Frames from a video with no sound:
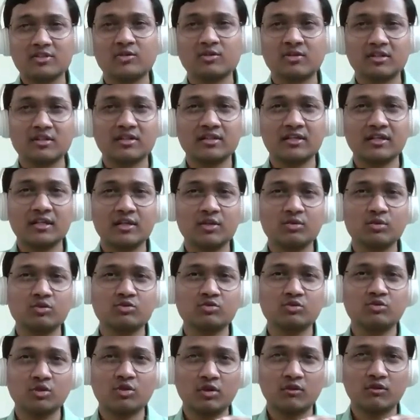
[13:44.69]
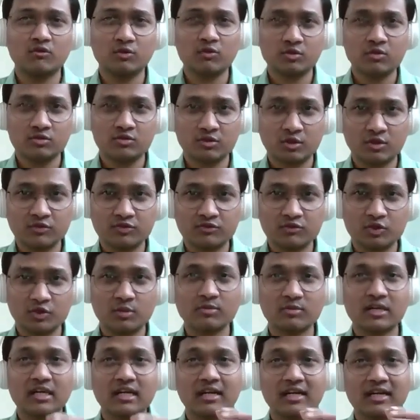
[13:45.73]
sure that you solve those doubts
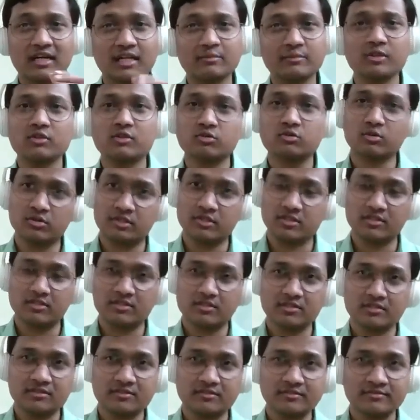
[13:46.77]
from credible sources,